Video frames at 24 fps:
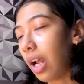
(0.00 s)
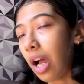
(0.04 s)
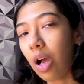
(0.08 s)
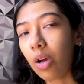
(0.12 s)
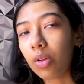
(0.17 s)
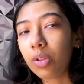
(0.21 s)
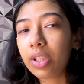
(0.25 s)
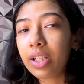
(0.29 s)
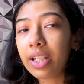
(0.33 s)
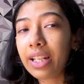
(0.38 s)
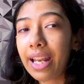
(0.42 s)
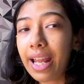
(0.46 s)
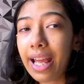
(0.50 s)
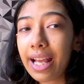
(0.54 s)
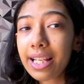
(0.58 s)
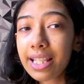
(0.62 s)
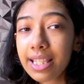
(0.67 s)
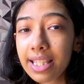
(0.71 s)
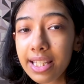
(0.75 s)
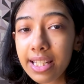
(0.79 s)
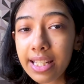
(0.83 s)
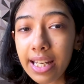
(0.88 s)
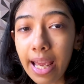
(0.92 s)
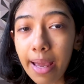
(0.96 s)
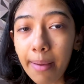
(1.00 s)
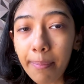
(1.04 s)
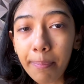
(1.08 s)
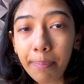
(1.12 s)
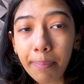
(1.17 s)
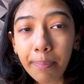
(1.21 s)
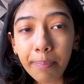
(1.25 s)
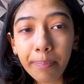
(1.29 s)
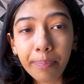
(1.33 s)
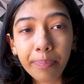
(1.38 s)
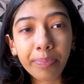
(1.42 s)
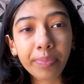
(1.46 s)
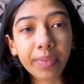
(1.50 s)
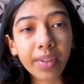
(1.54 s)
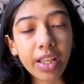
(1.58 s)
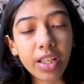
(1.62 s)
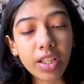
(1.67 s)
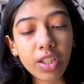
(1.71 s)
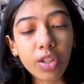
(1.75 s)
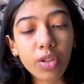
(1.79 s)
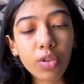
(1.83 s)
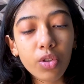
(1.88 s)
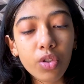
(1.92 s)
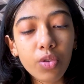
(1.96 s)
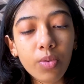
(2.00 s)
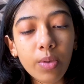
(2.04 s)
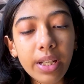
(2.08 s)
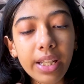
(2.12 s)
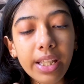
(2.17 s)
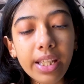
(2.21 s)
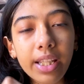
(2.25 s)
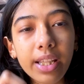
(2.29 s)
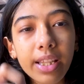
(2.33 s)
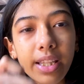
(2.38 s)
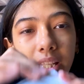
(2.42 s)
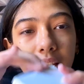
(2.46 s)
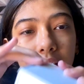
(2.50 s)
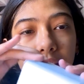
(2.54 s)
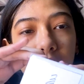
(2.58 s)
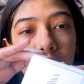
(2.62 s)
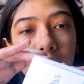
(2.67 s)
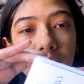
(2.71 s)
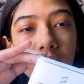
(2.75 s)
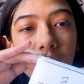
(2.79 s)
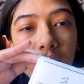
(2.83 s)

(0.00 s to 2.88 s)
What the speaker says: Now the next step is usually this.